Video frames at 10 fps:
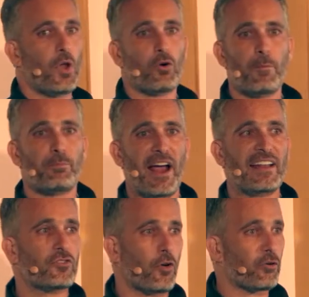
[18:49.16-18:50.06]
or a
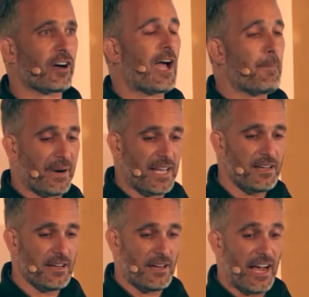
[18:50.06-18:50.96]
brand or a company,
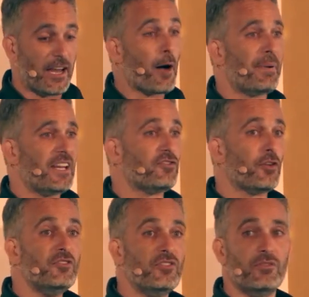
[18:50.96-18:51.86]
and companies
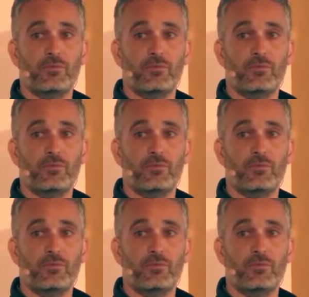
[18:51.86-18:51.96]
do